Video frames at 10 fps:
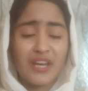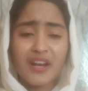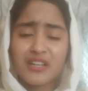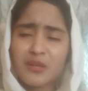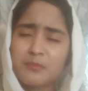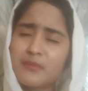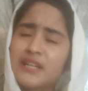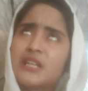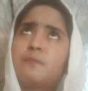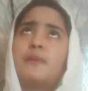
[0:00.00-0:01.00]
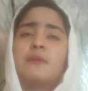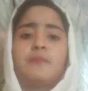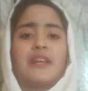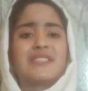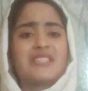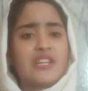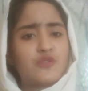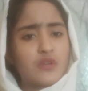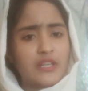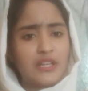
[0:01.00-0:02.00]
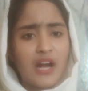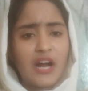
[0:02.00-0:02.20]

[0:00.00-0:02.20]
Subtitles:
There are the multiple planes, literally.